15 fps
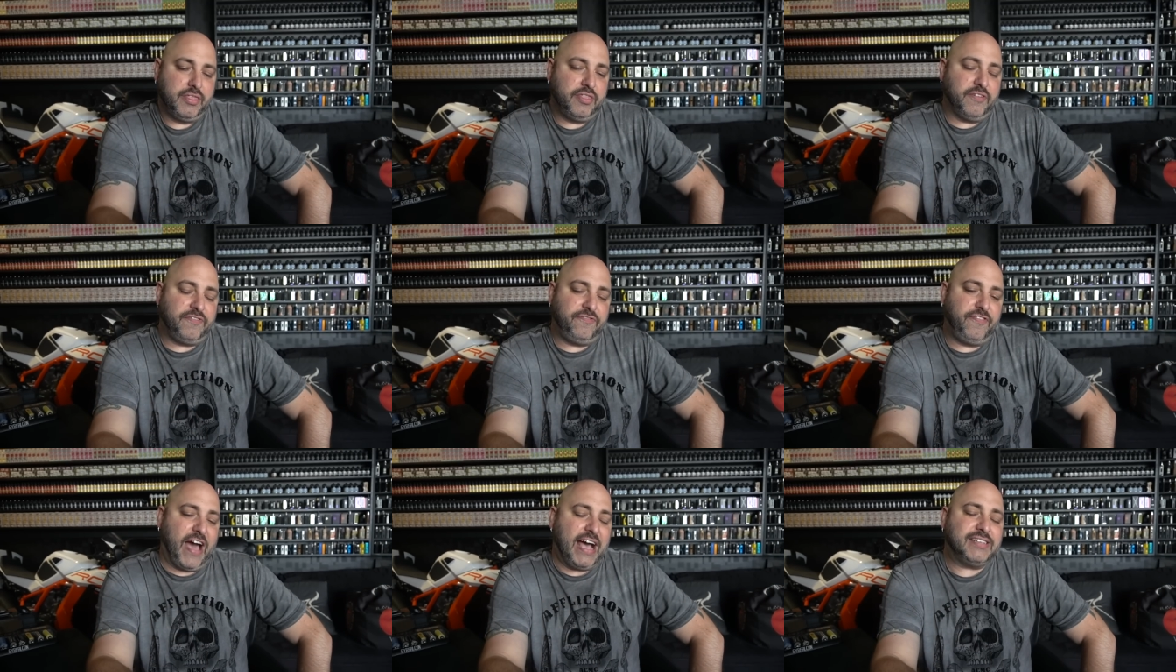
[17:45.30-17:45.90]
the
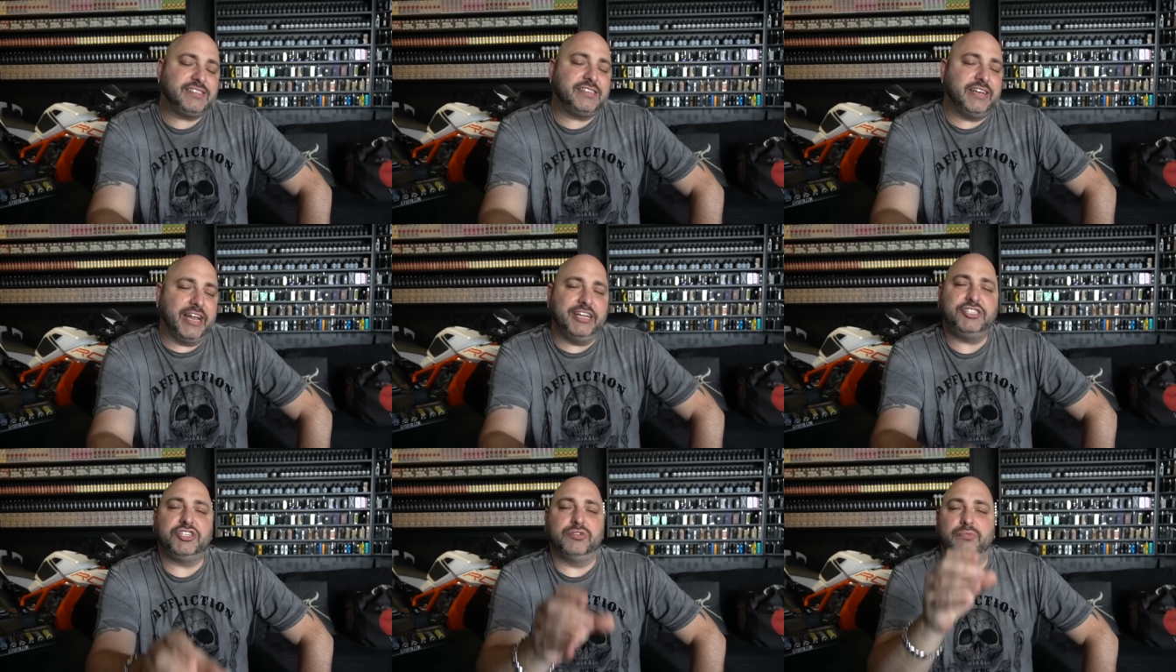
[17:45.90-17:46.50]

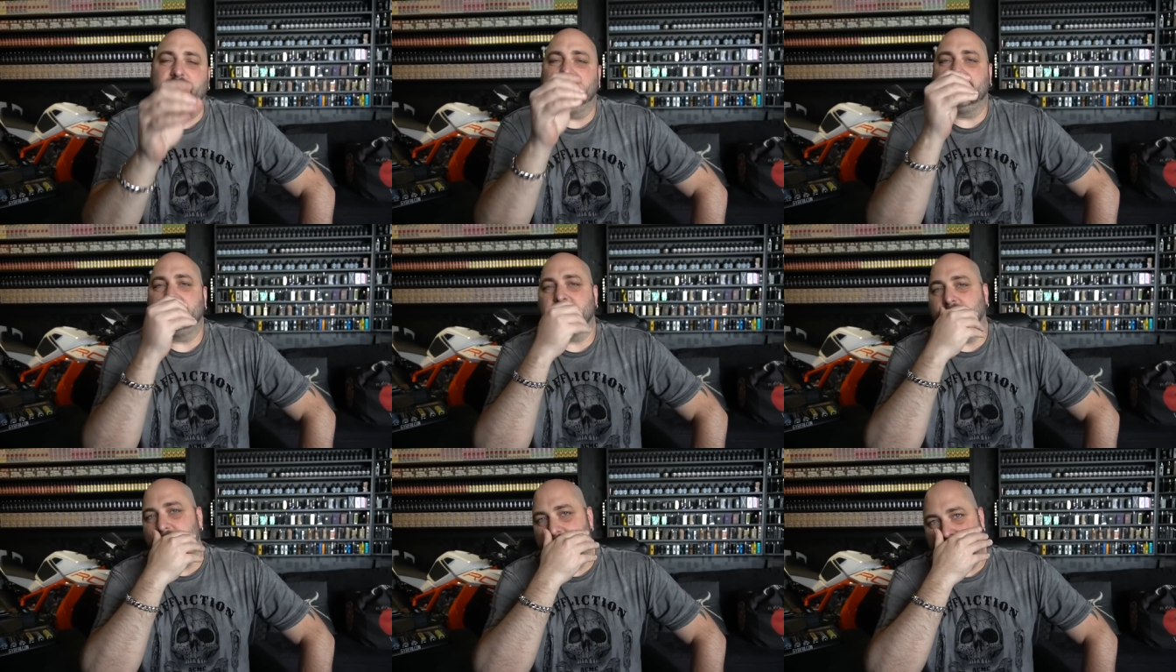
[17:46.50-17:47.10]
fascination with
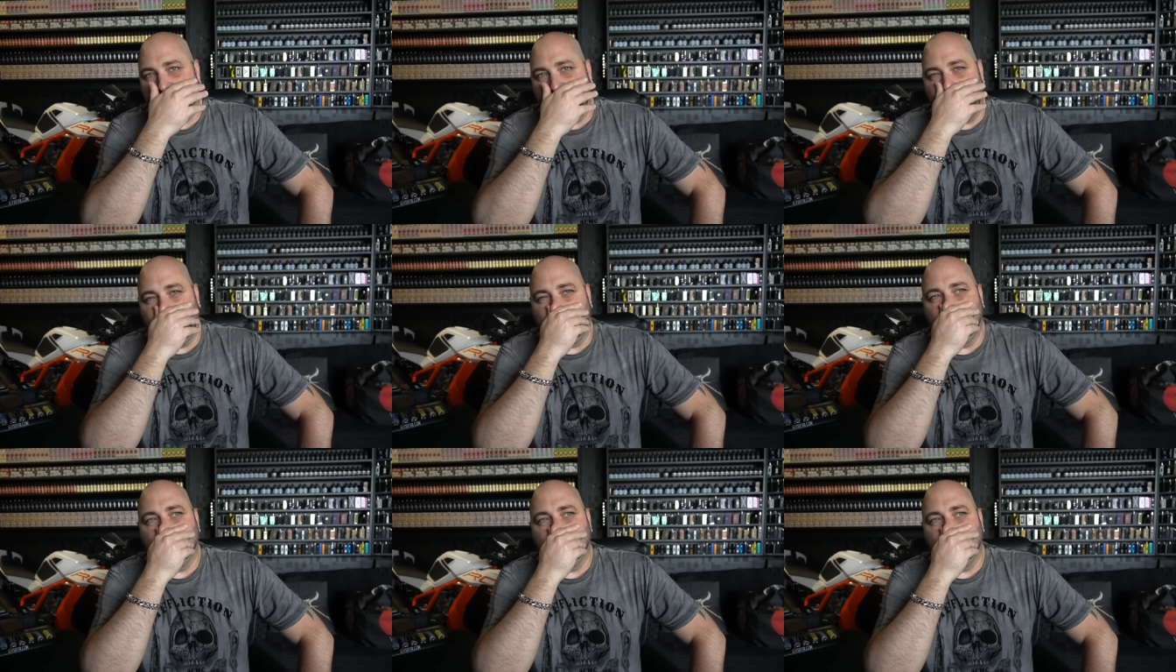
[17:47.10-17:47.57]
this RDA